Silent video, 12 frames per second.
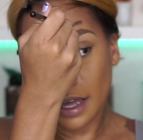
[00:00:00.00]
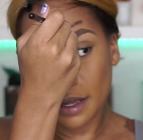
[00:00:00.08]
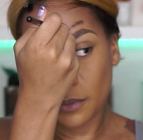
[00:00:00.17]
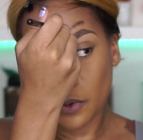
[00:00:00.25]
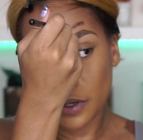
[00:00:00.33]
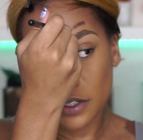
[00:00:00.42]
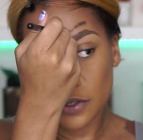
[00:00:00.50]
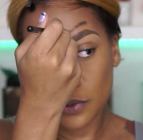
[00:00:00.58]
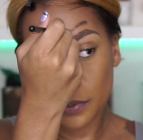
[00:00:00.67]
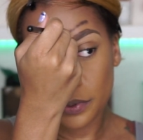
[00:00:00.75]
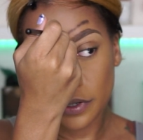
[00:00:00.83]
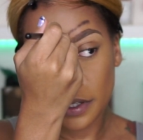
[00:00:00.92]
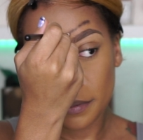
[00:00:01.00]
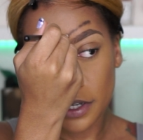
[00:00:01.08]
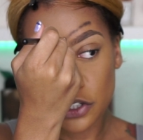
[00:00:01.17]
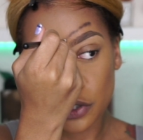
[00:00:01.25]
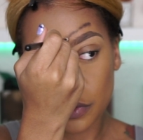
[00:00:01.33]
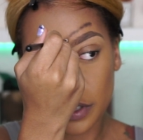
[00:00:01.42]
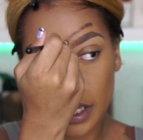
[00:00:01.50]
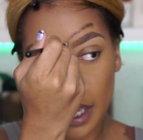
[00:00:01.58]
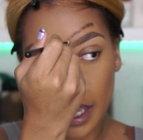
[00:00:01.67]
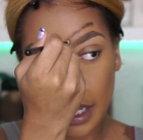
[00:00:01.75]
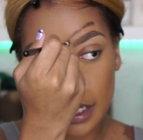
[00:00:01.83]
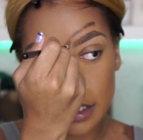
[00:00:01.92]
I'm going to pretty much
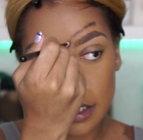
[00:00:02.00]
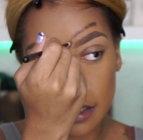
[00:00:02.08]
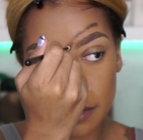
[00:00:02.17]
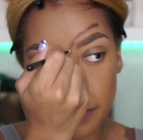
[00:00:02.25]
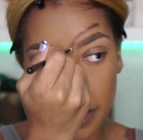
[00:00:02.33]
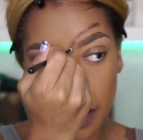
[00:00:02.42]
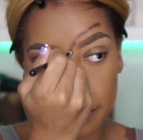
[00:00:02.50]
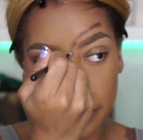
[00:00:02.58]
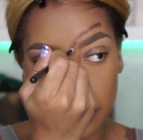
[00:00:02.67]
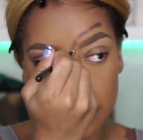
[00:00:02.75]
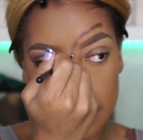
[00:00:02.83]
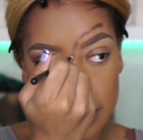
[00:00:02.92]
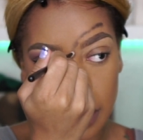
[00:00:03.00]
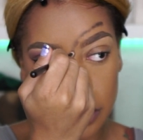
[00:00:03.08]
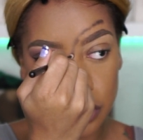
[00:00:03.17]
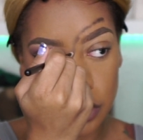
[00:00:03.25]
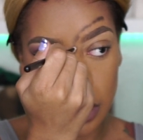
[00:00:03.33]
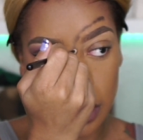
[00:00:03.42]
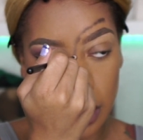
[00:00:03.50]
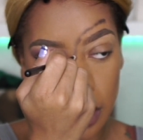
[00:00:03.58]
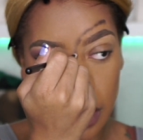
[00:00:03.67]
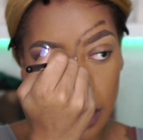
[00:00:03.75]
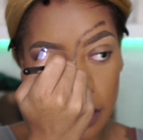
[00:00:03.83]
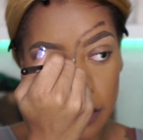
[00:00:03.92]
create the pop art section
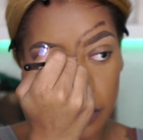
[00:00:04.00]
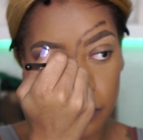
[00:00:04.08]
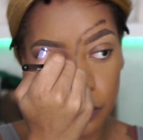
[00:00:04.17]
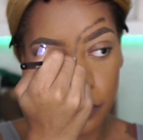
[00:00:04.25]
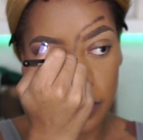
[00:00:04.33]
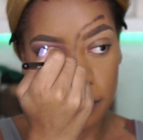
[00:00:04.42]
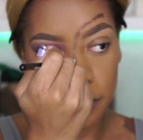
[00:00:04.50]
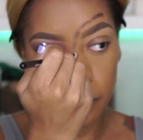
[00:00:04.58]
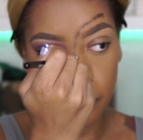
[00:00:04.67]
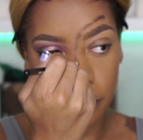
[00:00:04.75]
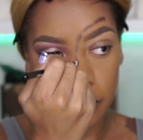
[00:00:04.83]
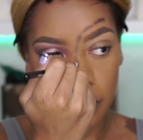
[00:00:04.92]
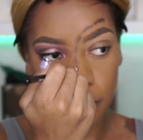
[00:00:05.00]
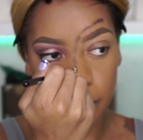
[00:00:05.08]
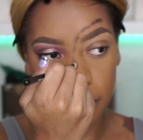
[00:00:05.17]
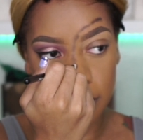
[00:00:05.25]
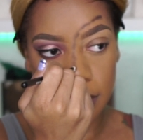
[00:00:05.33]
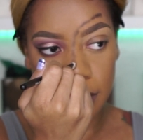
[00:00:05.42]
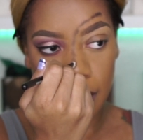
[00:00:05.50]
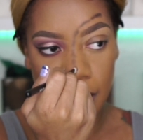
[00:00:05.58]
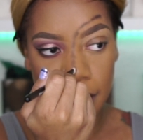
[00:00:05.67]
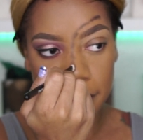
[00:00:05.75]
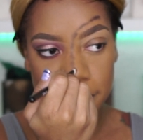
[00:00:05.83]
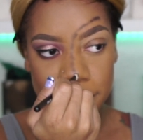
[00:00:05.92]
that we're going to be working with today.